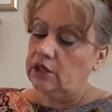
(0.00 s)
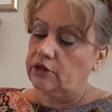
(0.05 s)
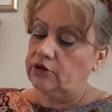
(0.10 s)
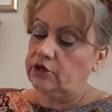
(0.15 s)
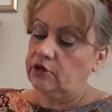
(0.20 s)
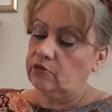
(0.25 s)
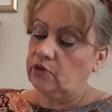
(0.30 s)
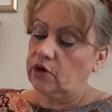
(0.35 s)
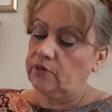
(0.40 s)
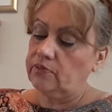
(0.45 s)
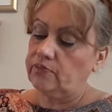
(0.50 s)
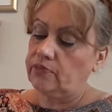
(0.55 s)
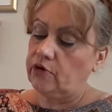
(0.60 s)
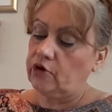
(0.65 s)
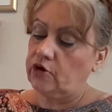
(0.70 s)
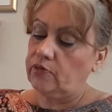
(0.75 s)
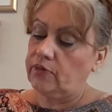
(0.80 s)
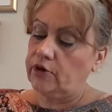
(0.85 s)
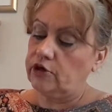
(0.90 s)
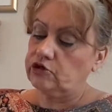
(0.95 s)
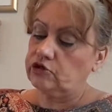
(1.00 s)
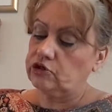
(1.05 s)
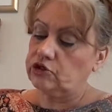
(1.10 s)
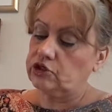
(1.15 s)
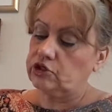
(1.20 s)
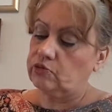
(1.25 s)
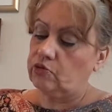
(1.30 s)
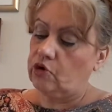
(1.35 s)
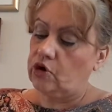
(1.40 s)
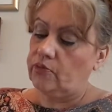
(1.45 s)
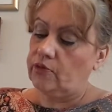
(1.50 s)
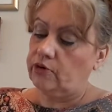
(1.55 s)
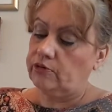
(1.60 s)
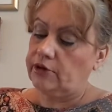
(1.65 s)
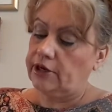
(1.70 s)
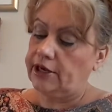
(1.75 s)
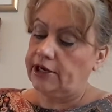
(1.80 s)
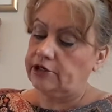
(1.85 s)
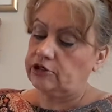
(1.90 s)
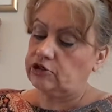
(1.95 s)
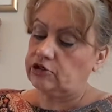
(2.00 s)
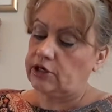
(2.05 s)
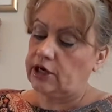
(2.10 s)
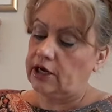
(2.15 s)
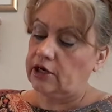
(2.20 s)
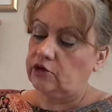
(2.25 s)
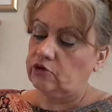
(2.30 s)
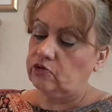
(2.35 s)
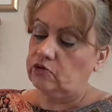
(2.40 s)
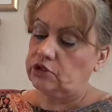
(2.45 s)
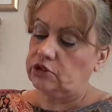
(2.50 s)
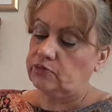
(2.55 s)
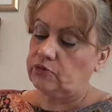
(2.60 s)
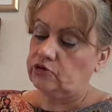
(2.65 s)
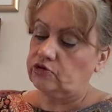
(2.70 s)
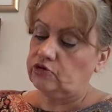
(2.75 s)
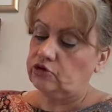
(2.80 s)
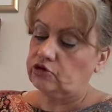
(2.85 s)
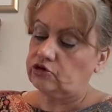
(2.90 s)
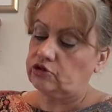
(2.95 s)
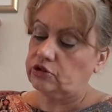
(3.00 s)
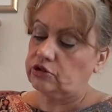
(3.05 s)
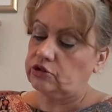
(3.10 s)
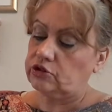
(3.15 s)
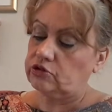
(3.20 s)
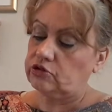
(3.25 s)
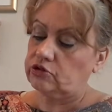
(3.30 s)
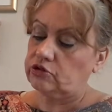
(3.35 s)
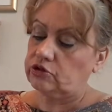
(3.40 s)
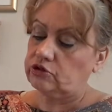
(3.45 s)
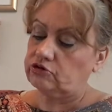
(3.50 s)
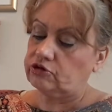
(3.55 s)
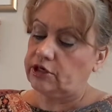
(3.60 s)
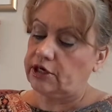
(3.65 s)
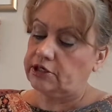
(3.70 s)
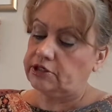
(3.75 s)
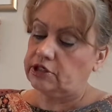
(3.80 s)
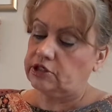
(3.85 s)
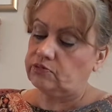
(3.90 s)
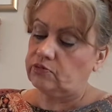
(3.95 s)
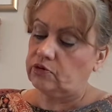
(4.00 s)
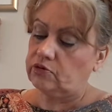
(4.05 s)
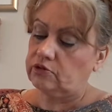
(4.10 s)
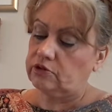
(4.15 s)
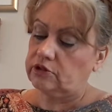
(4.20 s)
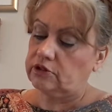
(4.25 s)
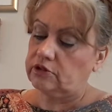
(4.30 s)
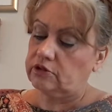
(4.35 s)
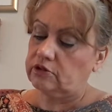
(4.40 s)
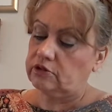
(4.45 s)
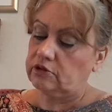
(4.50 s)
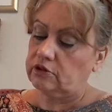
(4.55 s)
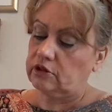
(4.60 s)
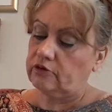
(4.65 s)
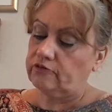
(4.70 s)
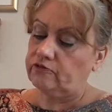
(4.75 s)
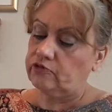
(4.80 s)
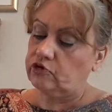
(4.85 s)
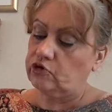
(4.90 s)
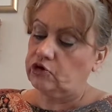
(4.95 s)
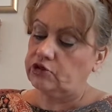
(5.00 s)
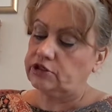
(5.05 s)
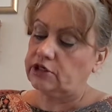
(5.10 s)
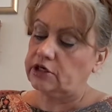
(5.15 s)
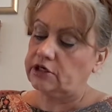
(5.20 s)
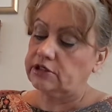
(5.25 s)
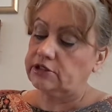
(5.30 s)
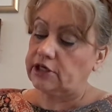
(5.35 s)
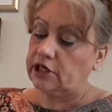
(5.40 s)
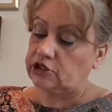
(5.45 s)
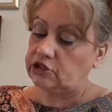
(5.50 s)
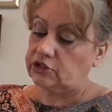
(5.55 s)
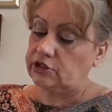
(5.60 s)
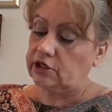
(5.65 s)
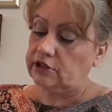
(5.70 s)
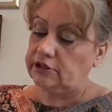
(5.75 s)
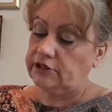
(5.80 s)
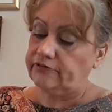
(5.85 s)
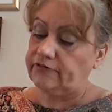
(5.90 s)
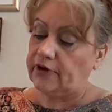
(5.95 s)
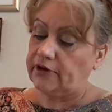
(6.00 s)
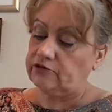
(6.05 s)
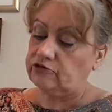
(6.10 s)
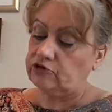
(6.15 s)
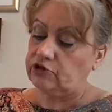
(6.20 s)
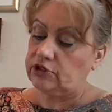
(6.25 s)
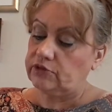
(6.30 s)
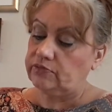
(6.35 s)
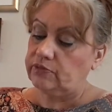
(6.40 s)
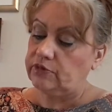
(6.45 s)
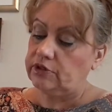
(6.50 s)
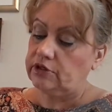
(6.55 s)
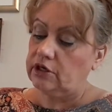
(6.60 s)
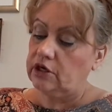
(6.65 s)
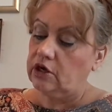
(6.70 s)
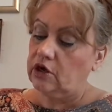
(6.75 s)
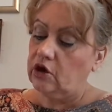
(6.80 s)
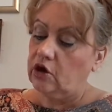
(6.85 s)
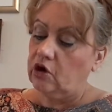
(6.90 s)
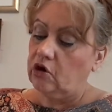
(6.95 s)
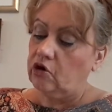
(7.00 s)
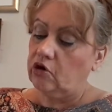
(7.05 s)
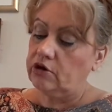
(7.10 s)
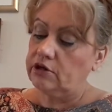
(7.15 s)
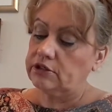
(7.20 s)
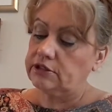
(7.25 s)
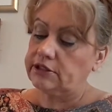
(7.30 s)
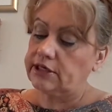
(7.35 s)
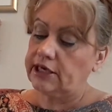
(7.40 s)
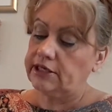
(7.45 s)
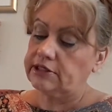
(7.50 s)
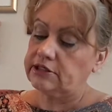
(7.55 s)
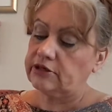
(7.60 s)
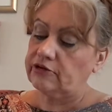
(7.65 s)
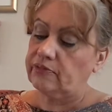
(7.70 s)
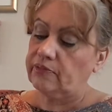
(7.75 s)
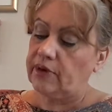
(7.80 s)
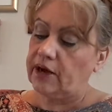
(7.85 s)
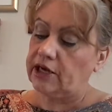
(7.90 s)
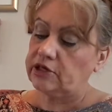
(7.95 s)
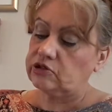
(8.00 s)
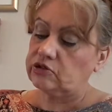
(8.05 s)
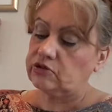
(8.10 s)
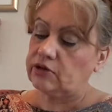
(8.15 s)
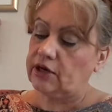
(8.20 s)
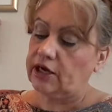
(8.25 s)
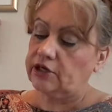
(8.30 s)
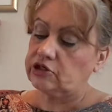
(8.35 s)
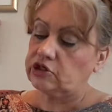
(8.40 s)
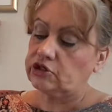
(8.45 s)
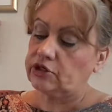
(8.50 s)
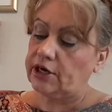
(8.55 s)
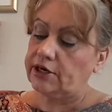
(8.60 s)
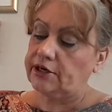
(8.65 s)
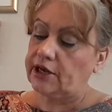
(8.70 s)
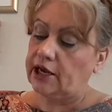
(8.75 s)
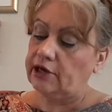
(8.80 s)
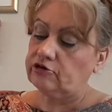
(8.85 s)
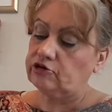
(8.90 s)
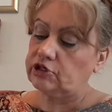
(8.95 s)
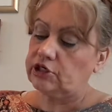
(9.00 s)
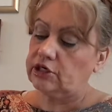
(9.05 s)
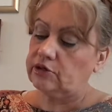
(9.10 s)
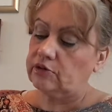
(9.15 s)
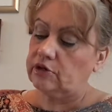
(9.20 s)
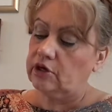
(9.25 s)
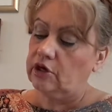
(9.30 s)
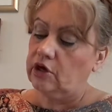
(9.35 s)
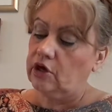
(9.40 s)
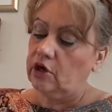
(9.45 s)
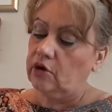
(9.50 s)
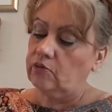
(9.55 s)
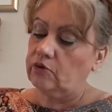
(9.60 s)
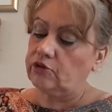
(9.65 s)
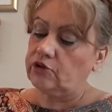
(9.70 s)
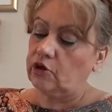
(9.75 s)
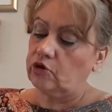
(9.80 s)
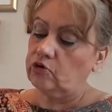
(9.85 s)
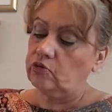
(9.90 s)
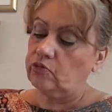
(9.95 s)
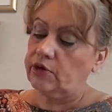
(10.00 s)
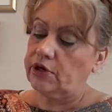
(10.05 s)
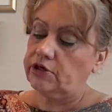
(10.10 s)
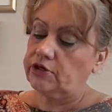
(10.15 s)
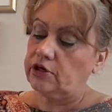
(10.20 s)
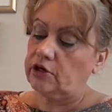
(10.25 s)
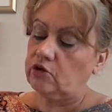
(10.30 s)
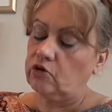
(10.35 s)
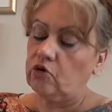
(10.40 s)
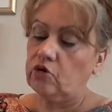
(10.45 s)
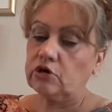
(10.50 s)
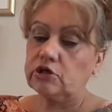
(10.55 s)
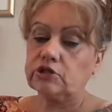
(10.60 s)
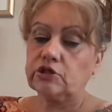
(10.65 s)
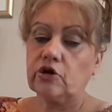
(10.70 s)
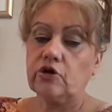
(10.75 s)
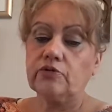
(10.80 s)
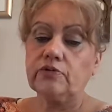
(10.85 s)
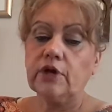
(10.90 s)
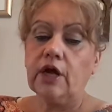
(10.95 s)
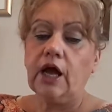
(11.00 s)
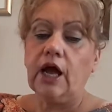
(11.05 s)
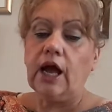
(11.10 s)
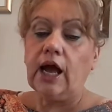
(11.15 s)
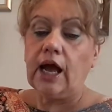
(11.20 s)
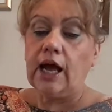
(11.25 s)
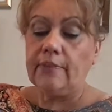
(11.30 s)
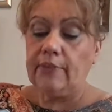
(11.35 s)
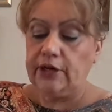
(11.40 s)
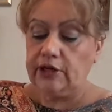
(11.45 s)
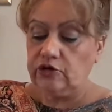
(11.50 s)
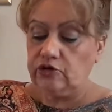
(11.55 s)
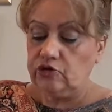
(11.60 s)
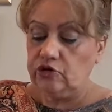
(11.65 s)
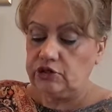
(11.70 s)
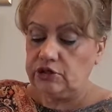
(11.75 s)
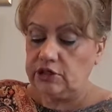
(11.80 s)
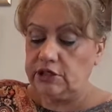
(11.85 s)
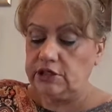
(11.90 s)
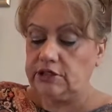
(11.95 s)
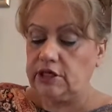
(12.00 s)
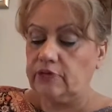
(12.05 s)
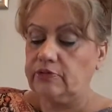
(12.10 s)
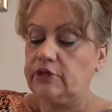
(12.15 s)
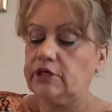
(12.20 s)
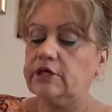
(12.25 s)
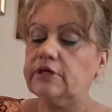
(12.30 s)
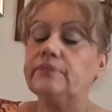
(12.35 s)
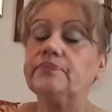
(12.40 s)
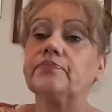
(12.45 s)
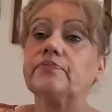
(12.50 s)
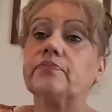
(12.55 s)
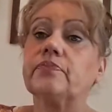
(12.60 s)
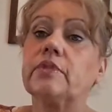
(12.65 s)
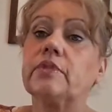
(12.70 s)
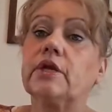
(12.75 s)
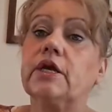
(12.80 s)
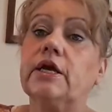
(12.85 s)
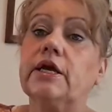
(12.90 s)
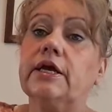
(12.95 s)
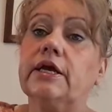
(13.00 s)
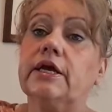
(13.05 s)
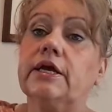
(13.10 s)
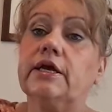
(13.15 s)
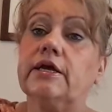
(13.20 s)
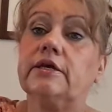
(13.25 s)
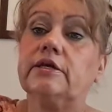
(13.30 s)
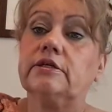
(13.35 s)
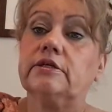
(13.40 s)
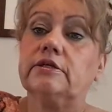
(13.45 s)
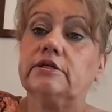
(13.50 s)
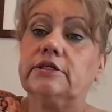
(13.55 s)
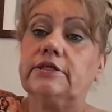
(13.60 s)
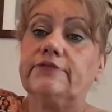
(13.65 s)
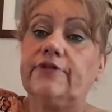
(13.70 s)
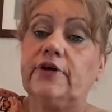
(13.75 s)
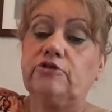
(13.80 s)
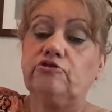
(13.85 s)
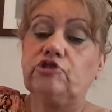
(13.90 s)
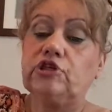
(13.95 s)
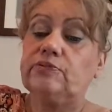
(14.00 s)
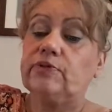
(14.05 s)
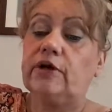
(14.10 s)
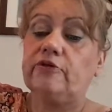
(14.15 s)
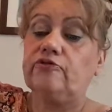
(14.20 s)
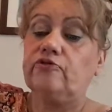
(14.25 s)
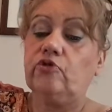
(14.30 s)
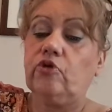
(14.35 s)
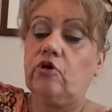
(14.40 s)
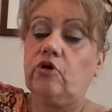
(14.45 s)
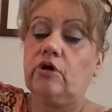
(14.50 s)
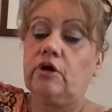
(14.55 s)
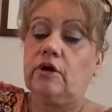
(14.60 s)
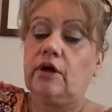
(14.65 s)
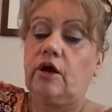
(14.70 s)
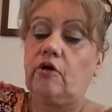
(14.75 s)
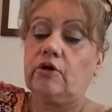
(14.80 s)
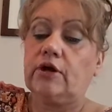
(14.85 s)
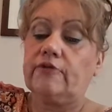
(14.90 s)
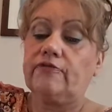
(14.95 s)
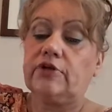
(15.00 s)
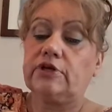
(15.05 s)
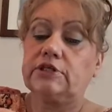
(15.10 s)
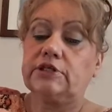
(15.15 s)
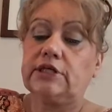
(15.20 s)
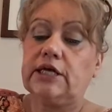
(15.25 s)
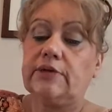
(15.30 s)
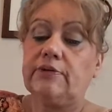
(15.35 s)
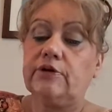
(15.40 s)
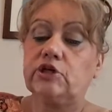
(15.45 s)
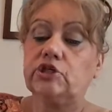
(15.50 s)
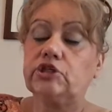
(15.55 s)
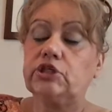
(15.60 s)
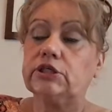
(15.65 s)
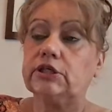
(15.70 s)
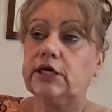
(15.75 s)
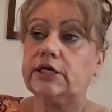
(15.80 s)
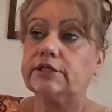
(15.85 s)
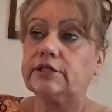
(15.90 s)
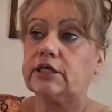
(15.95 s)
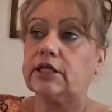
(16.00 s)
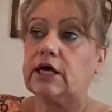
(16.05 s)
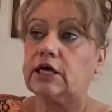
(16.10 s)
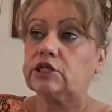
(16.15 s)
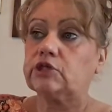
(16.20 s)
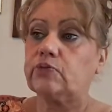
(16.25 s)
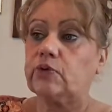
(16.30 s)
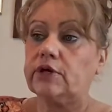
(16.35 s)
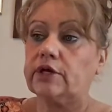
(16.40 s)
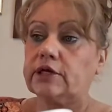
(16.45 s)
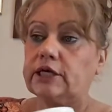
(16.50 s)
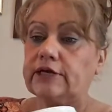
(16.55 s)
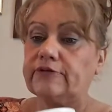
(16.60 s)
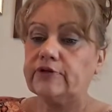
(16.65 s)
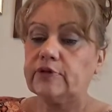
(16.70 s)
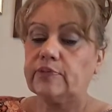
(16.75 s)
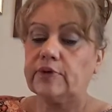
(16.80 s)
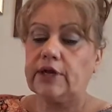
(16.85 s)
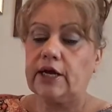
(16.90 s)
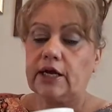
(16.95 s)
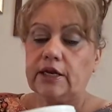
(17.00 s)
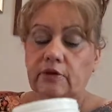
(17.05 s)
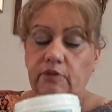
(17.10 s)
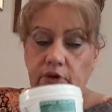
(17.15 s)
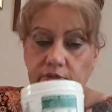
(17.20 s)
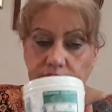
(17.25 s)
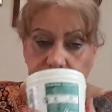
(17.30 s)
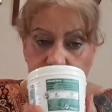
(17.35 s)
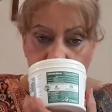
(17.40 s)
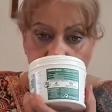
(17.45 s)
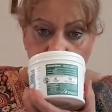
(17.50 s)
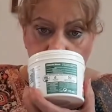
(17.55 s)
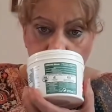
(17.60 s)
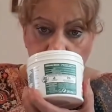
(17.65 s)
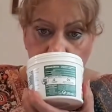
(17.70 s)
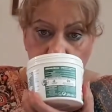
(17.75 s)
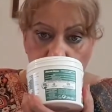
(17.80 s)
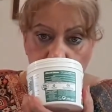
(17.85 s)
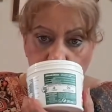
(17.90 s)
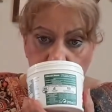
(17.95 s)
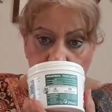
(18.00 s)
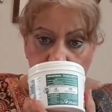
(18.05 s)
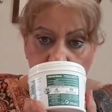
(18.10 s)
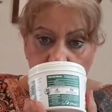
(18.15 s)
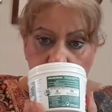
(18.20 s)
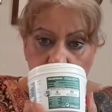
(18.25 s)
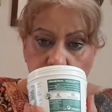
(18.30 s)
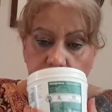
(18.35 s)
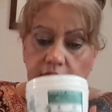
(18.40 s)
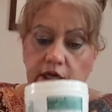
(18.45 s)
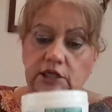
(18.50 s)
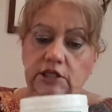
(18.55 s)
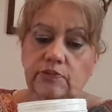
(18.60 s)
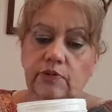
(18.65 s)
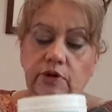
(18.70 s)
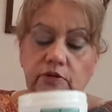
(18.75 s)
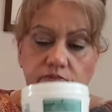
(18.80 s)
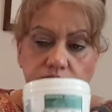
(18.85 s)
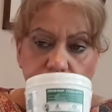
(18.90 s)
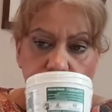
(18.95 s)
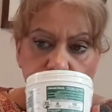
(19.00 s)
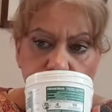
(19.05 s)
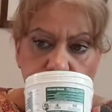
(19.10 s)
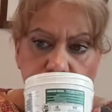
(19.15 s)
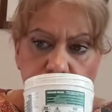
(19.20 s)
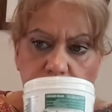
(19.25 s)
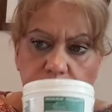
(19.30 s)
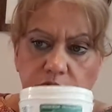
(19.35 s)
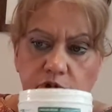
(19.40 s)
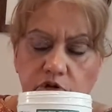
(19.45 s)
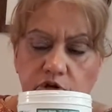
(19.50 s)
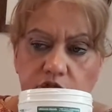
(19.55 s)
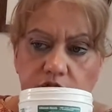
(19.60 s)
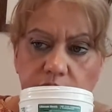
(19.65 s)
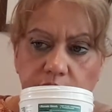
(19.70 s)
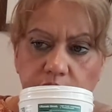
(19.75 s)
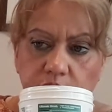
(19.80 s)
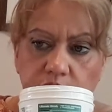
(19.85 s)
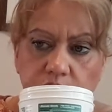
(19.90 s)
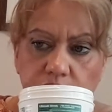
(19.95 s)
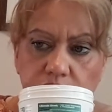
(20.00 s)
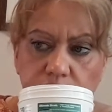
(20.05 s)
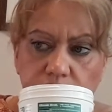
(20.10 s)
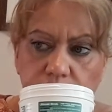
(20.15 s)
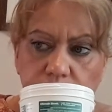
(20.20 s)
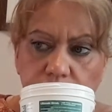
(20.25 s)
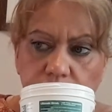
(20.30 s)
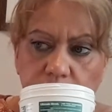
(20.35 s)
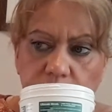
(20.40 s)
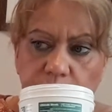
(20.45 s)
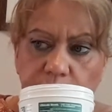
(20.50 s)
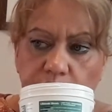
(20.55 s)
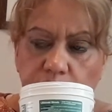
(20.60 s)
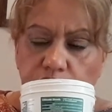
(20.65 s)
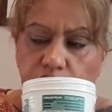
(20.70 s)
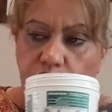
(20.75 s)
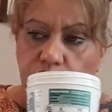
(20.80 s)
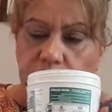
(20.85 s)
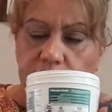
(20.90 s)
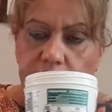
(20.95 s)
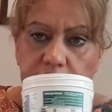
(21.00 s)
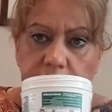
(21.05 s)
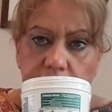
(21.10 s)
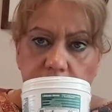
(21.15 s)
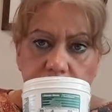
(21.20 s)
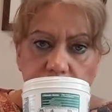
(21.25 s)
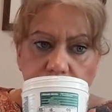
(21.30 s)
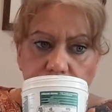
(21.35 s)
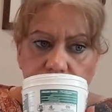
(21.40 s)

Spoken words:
3-in-1 powered by juicy watermelon extract and loaded with nutrients your tresses will love. Use a conditioner, leave-in treatment or intensive mask to add shine, hydrate without weighing your locks down. I might use it as a wee leave-in treatment. If not, I'll give this to Emma because she liked the last one I gave her, the banana one. That smell. I don't know, it smells okay.